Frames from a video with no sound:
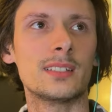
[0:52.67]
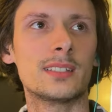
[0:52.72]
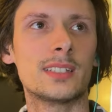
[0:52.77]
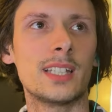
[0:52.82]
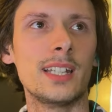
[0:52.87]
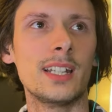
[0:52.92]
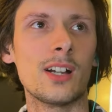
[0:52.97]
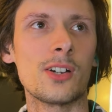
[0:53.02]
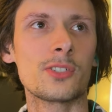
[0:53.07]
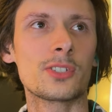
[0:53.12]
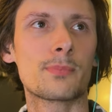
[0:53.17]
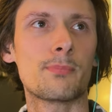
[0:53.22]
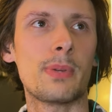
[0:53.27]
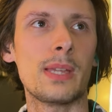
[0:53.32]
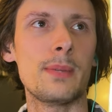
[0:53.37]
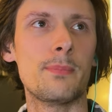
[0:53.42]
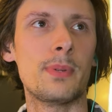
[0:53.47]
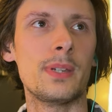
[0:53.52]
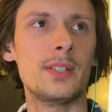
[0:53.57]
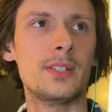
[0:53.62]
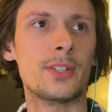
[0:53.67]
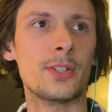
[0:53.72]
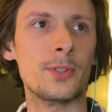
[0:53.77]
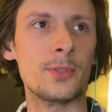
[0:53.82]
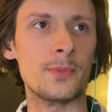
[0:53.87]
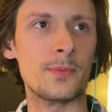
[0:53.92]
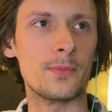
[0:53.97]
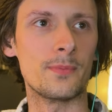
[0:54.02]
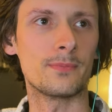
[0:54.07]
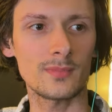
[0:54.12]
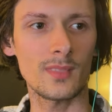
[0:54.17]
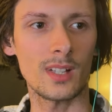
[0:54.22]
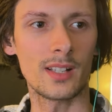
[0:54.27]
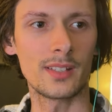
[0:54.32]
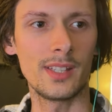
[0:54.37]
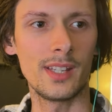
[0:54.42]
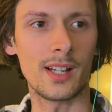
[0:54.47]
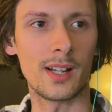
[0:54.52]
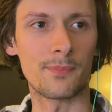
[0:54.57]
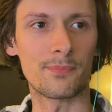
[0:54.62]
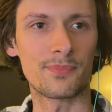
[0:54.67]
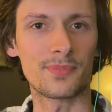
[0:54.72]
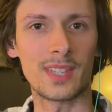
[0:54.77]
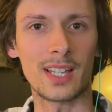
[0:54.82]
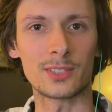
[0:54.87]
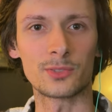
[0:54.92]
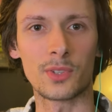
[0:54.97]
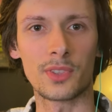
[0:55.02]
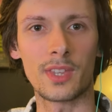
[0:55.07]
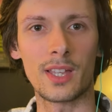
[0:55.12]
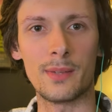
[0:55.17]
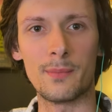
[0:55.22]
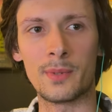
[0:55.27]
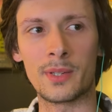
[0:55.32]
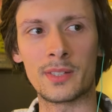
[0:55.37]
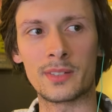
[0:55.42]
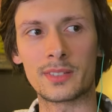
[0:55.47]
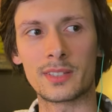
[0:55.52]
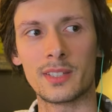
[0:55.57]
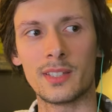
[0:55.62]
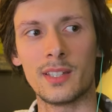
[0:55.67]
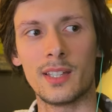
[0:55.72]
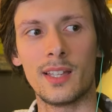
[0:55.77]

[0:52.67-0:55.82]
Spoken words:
Pee-Pee Toot. Yeah, that's what that means.